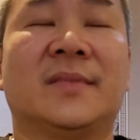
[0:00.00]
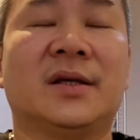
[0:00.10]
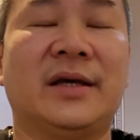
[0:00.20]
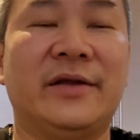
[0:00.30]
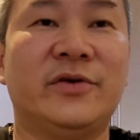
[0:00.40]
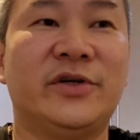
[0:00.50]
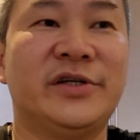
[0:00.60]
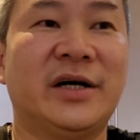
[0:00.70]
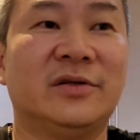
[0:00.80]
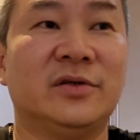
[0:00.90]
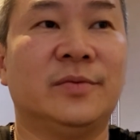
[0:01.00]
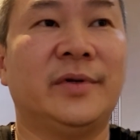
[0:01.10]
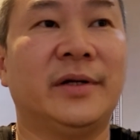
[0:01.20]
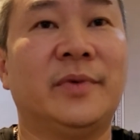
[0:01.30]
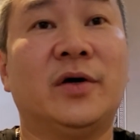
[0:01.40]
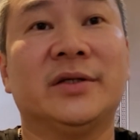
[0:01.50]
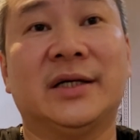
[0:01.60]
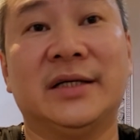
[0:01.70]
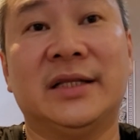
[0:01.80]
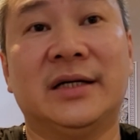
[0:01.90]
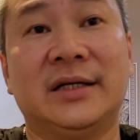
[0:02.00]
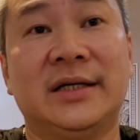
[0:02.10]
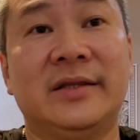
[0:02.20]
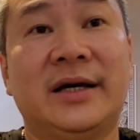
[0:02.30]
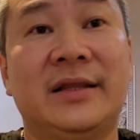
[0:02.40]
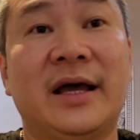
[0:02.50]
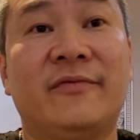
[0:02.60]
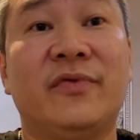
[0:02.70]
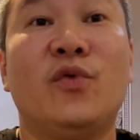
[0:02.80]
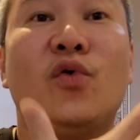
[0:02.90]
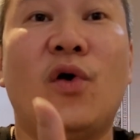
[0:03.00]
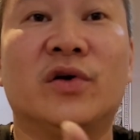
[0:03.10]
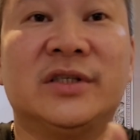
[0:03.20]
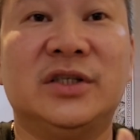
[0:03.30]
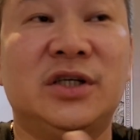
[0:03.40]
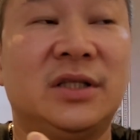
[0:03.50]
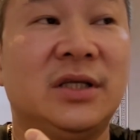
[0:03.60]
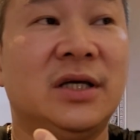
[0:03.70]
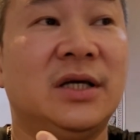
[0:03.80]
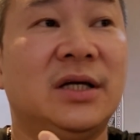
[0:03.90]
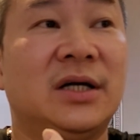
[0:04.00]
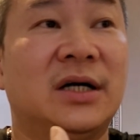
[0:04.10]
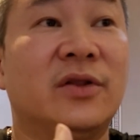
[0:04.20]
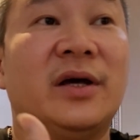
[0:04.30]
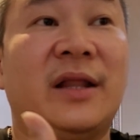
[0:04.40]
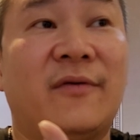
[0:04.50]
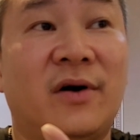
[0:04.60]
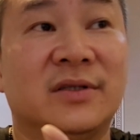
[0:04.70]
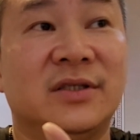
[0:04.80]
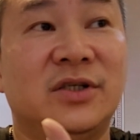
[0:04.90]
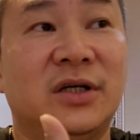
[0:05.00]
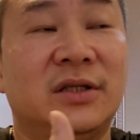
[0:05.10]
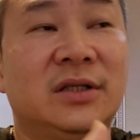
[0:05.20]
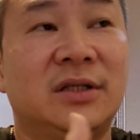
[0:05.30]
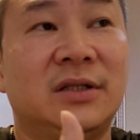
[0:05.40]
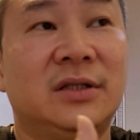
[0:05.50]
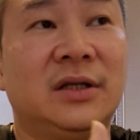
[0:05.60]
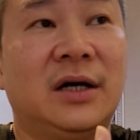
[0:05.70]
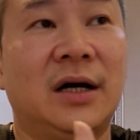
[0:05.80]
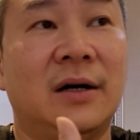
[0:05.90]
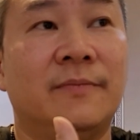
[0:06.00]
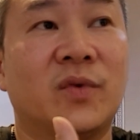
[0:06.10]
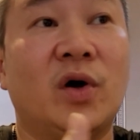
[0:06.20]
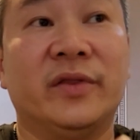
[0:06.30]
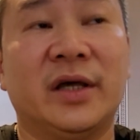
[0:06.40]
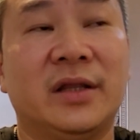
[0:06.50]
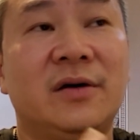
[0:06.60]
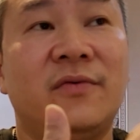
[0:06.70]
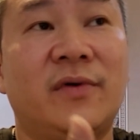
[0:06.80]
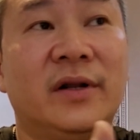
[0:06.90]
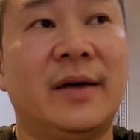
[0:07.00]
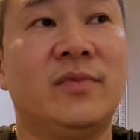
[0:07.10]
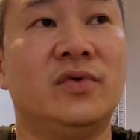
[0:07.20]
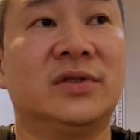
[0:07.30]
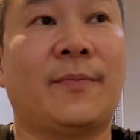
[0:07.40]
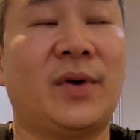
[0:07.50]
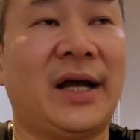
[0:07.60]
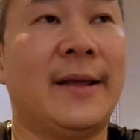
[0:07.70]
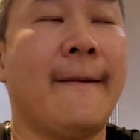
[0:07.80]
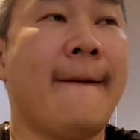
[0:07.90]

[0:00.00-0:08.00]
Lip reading: Can you teach us how to breathe? Because in India, they have no oxygen, not enough oxygen container for them to supply.